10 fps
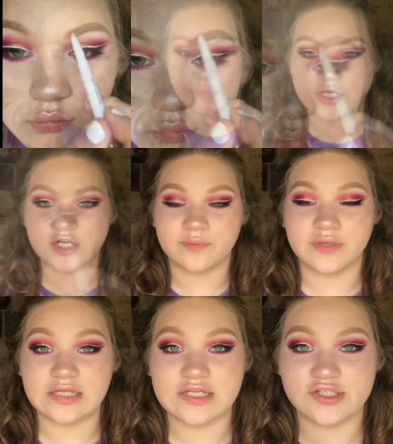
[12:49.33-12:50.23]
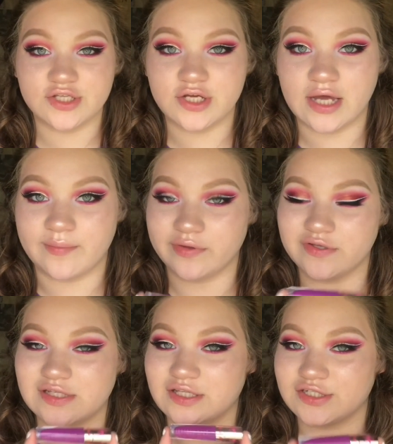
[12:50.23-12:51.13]
Now to complete this look, I'm
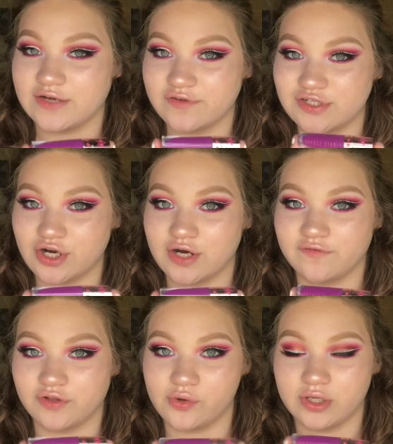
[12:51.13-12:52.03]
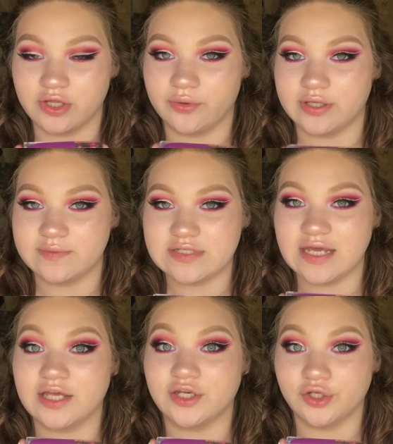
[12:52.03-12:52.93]
using the Jeffree Star Velour Liquid
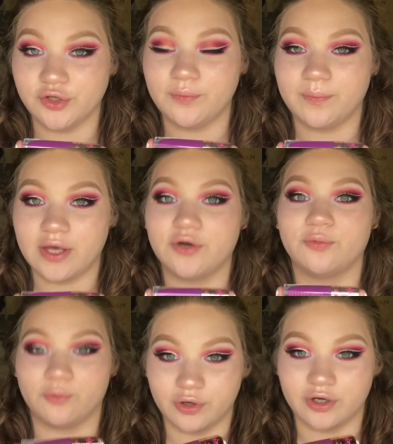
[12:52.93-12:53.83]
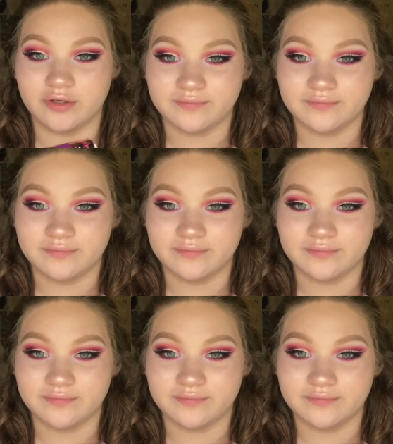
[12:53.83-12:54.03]
Lipstick and You Better Work.